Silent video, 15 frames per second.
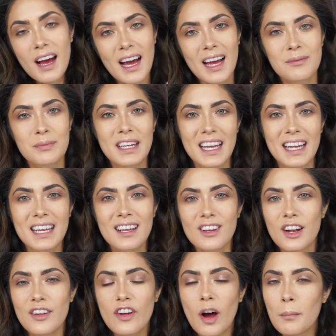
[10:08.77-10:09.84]
I've been getting a
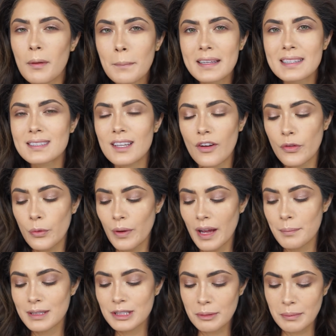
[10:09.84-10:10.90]
lot of compliments on the way
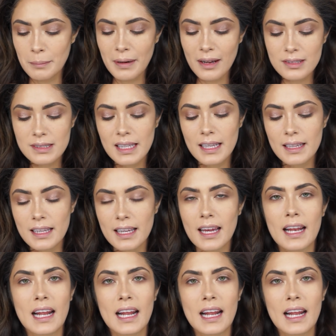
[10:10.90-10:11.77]
I've been doing my brows lately